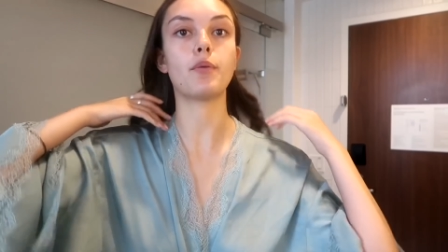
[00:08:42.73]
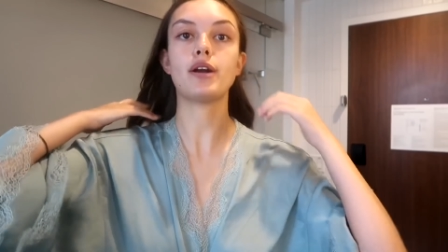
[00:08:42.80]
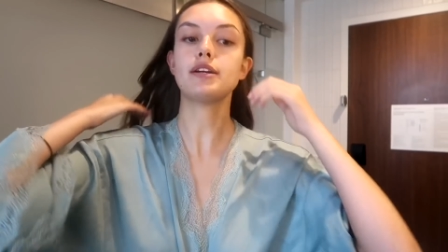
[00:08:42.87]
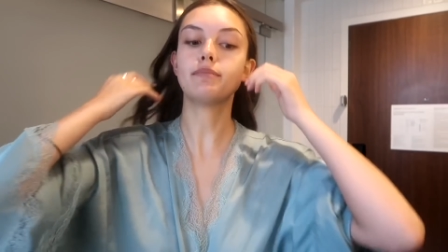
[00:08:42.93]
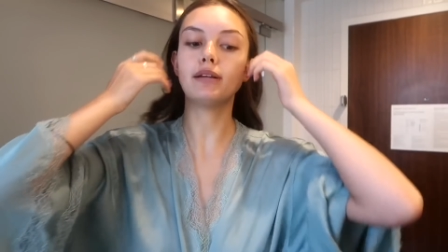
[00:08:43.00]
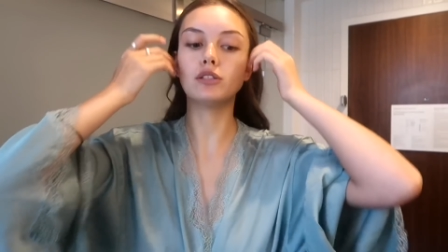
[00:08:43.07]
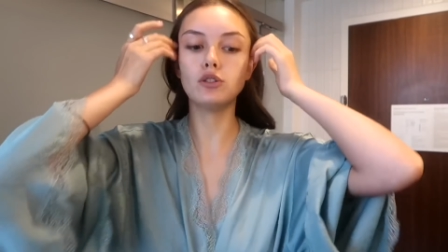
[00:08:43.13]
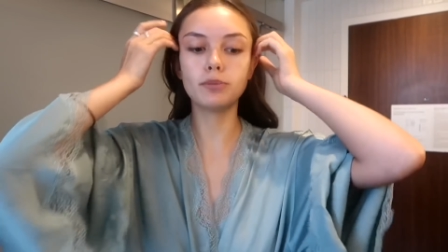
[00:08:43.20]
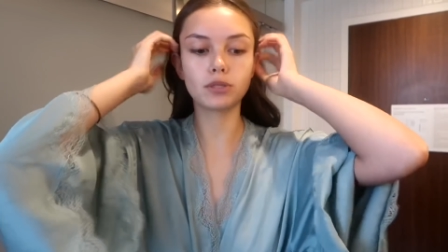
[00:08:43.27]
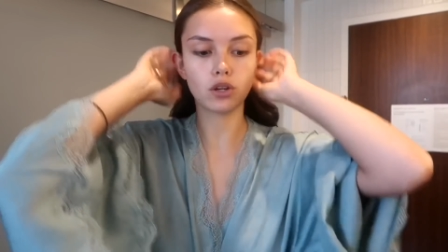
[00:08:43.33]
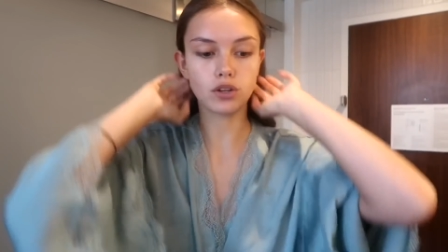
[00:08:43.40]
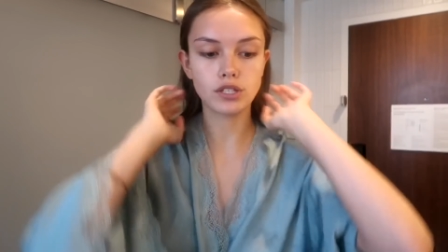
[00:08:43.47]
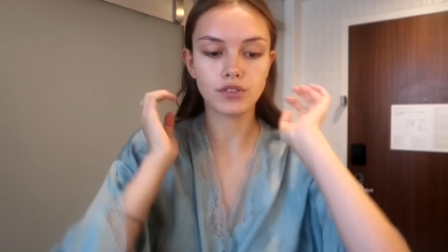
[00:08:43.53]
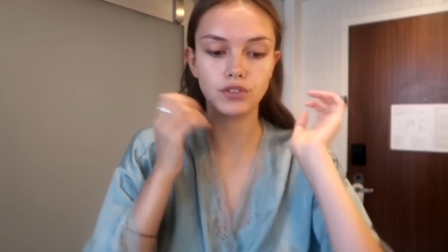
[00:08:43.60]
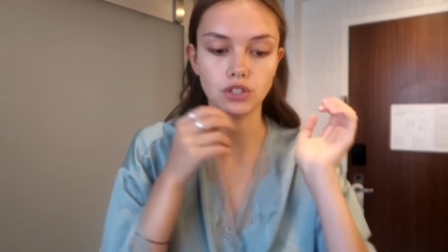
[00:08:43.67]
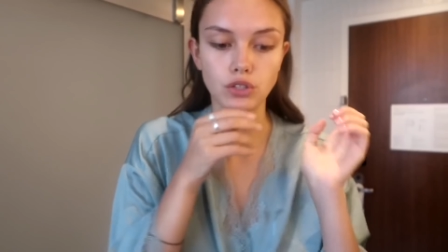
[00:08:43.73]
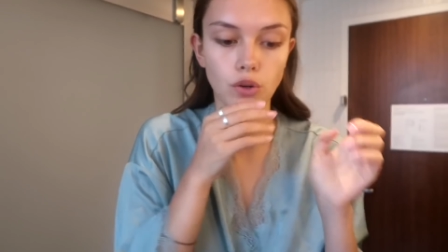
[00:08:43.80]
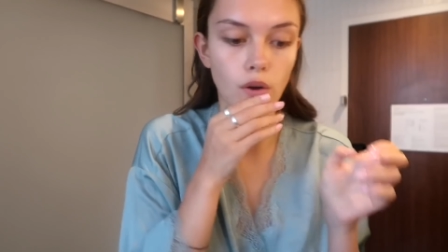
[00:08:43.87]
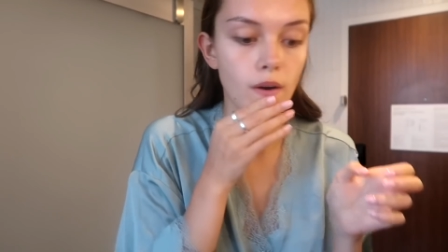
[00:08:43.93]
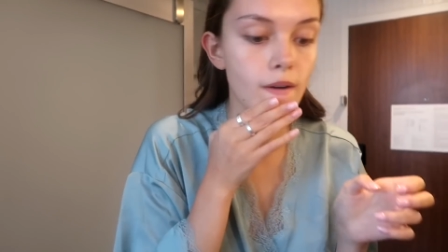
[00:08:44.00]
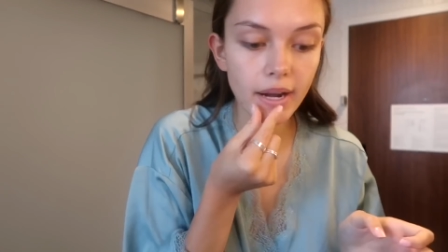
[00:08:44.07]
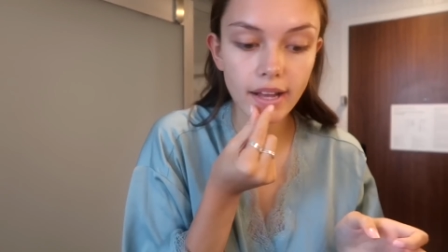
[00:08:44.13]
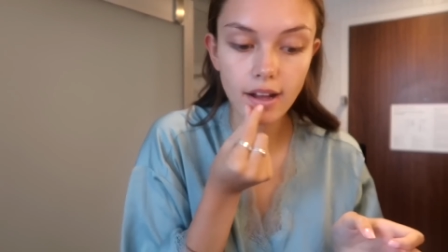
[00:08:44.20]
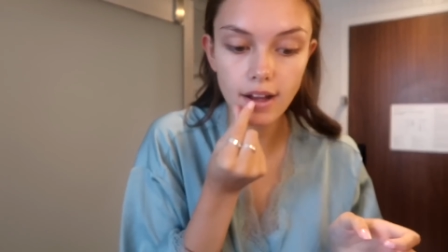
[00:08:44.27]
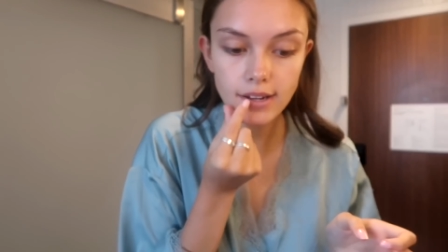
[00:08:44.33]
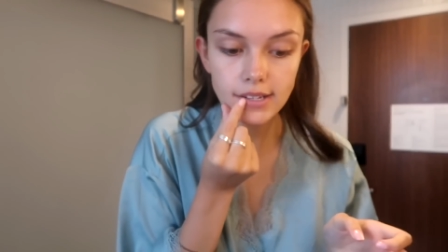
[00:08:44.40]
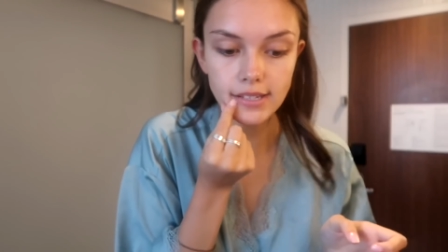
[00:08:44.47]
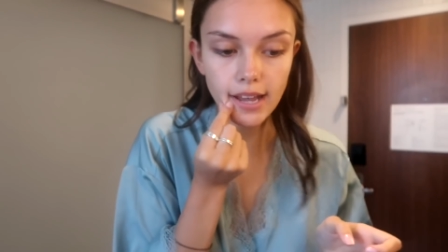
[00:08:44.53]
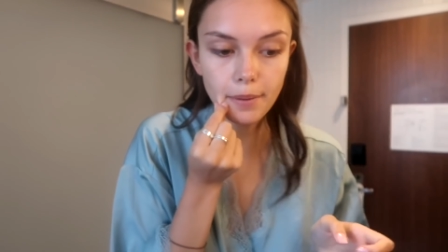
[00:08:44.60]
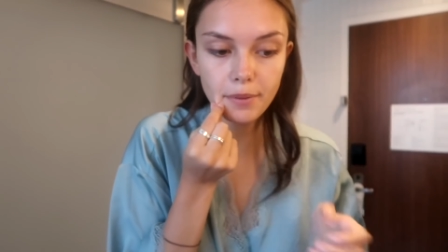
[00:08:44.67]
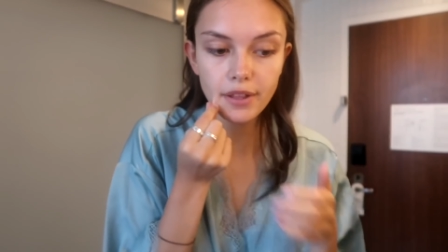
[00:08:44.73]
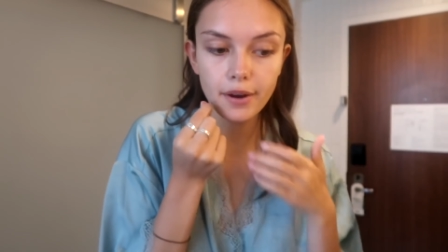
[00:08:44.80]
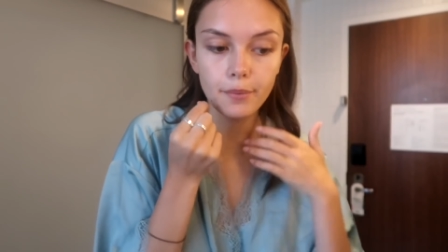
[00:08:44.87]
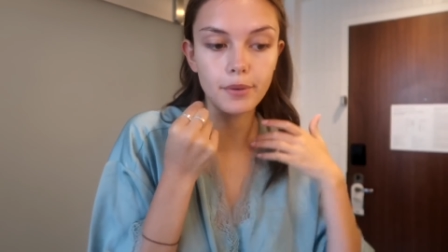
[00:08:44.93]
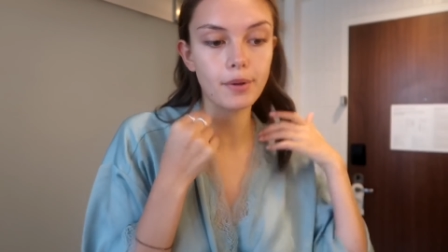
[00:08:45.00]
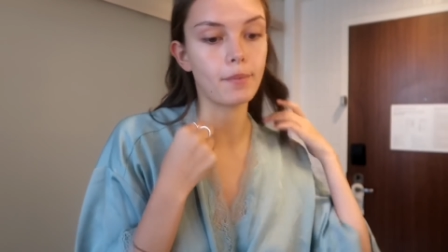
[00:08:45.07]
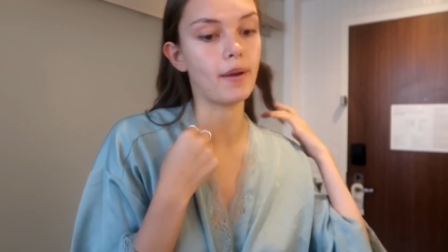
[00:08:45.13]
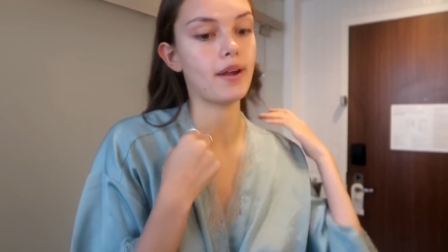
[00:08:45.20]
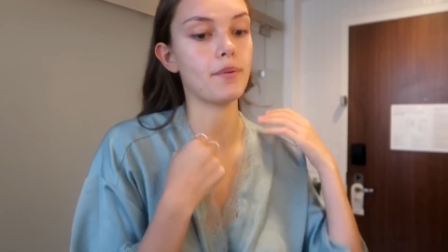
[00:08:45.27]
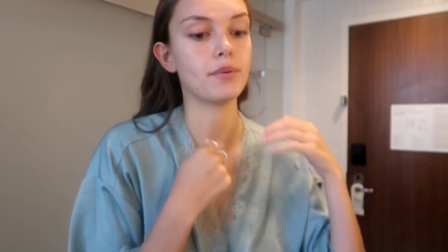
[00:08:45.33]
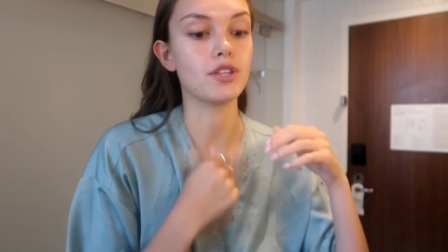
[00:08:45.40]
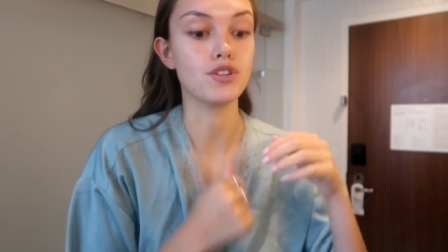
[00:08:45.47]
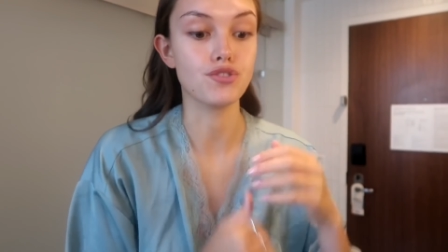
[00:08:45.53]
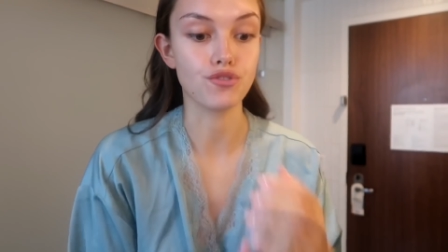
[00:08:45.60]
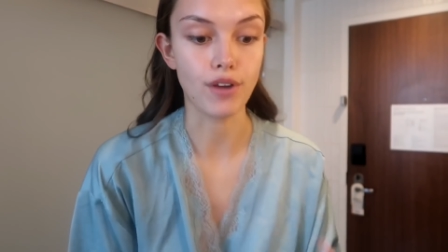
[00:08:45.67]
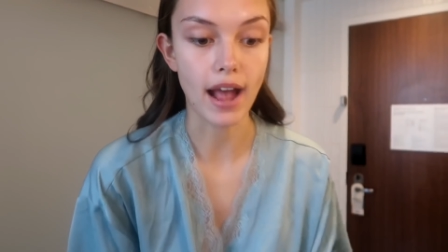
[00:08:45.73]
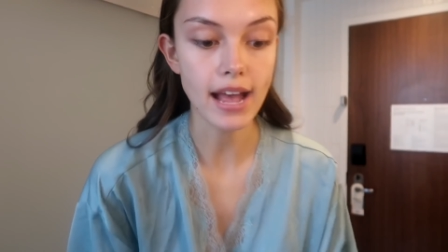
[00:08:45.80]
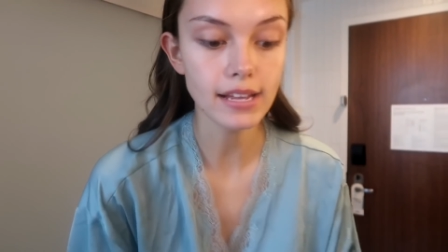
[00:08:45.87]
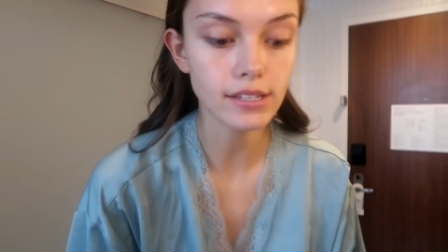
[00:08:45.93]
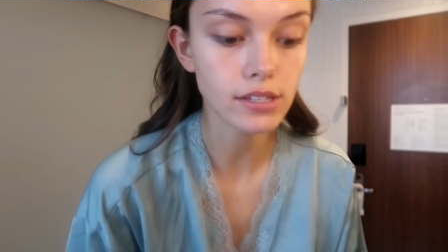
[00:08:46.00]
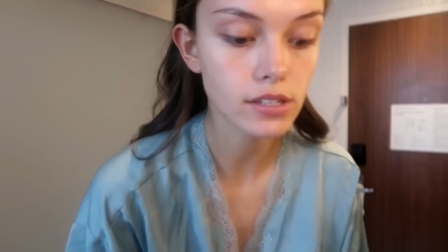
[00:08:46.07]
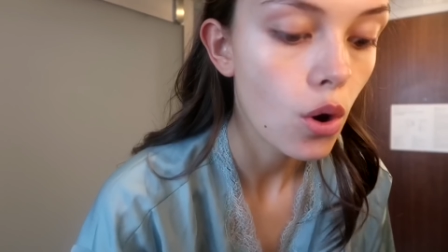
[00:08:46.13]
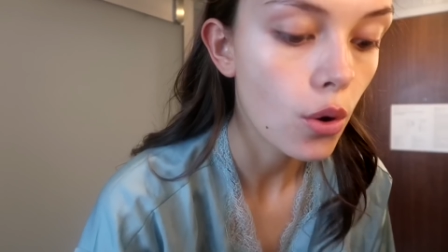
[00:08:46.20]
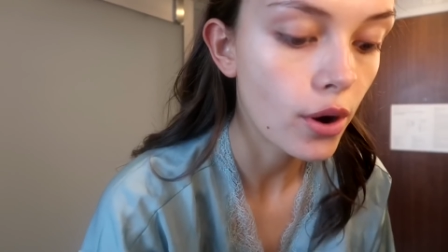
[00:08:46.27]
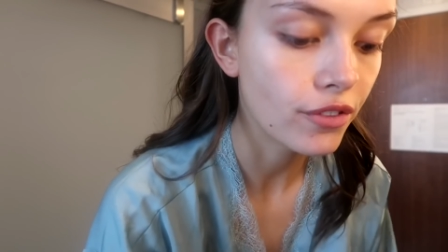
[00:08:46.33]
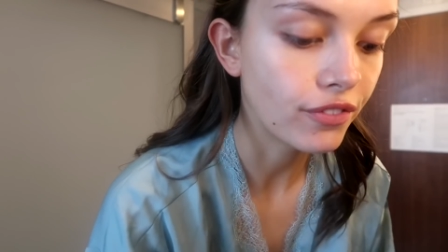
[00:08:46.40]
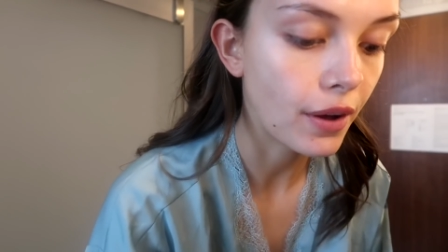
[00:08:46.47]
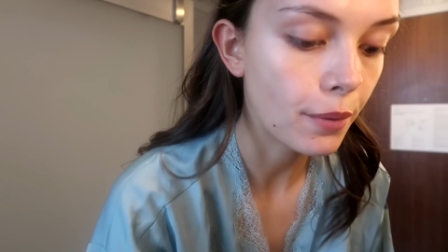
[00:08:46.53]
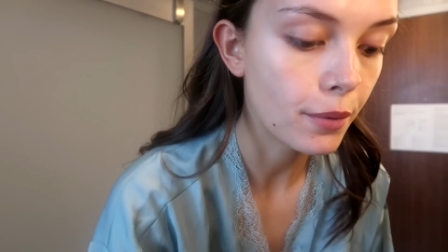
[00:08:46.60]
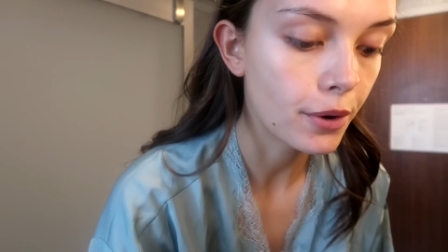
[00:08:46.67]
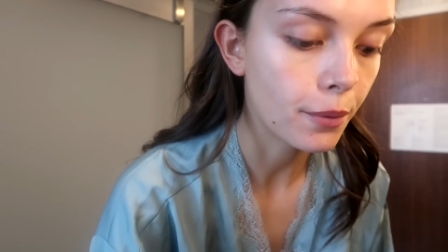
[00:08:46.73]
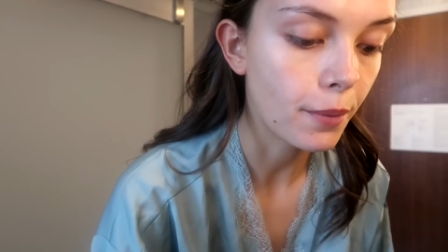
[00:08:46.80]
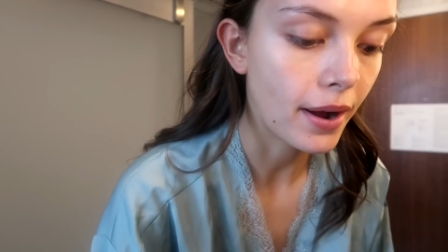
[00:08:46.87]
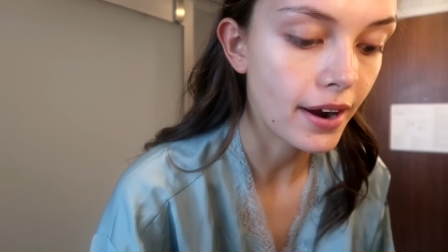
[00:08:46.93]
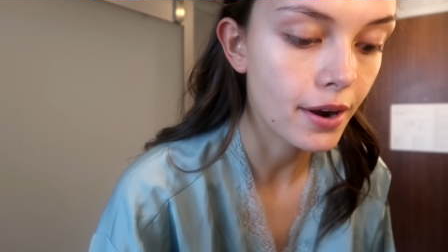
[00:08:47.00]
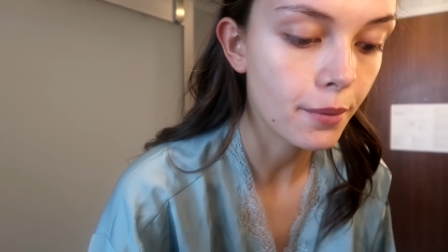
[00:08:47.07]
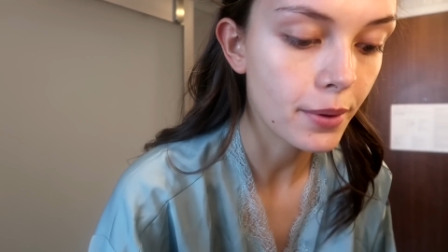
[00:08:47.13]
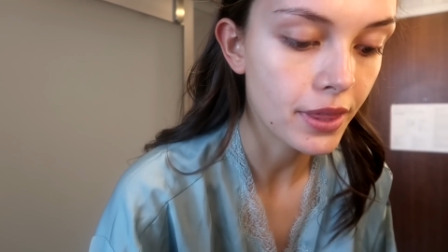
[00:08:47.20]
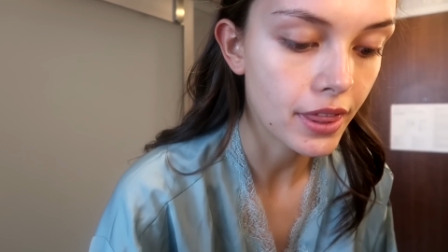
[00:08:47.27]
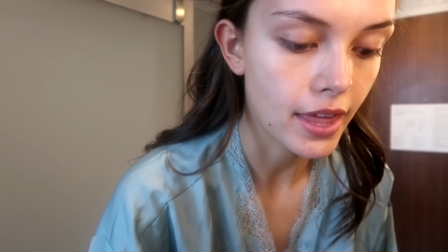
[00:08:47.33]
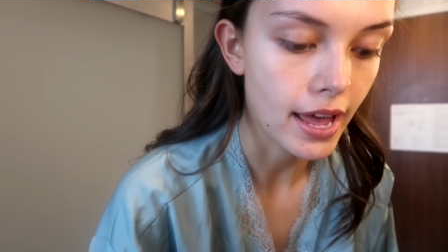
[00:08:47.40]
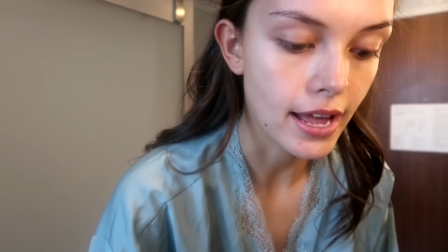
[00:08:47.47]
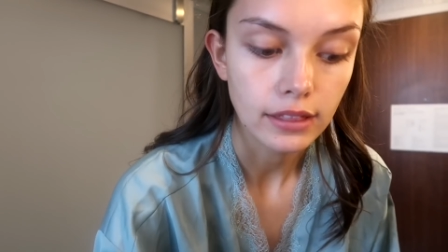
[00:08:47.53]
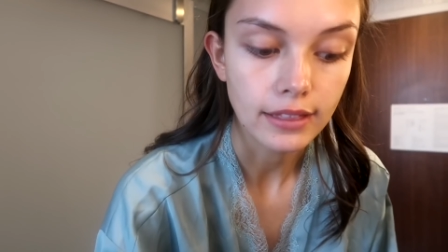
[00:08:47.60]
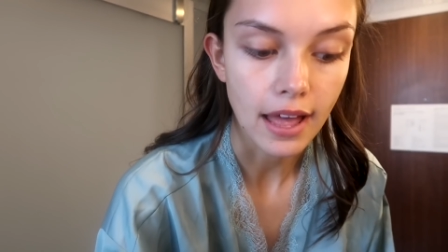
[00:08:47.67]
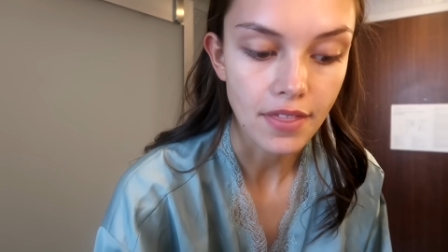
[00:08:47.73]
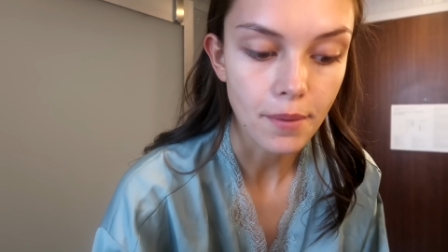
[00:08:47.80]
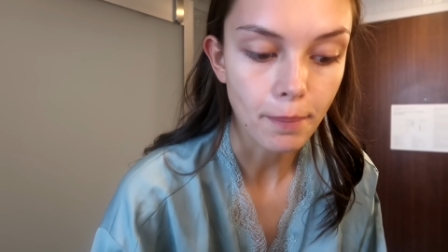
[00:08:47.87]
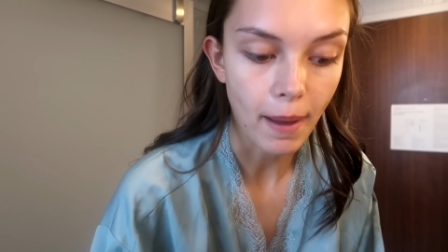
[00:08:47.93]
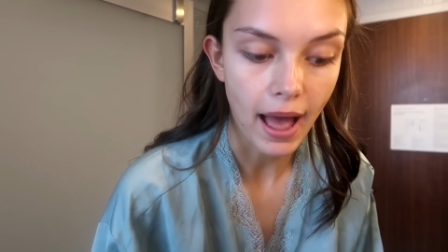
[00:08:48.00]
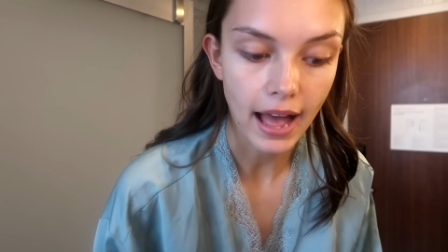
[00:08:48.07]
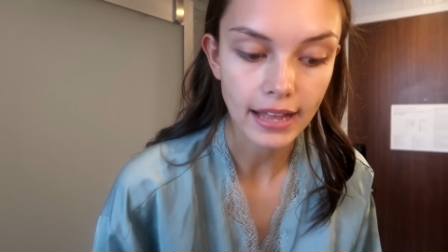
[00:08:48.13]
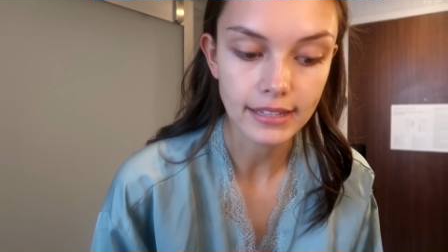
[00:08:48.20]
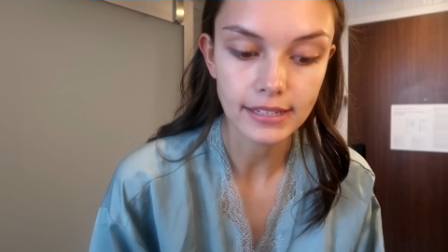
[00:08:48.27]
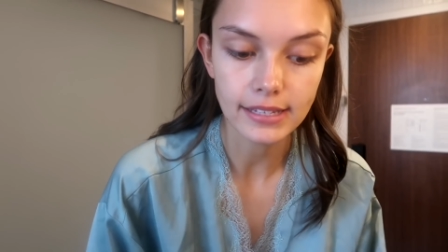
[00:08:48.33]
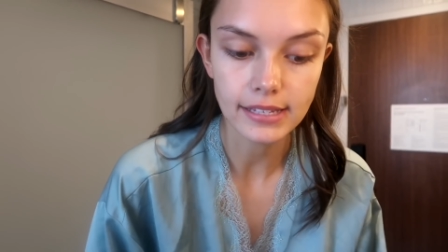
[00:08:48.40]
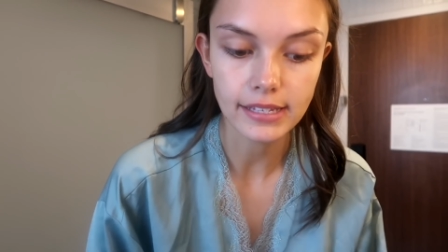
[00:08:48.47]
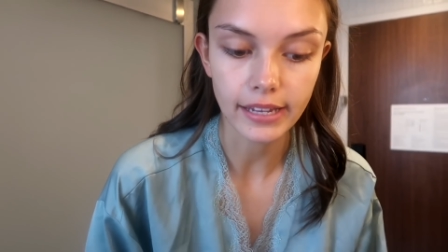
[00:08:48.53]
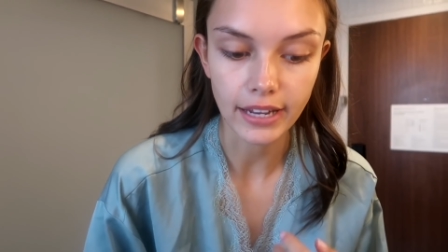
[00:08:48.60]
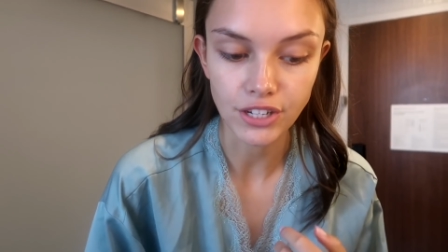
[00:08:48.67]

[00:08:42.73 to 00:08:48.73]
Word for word: wearing my Louboutins for sure, but I can't decide whether I want to wear it with a dress or if I want to wear it with like leather pants,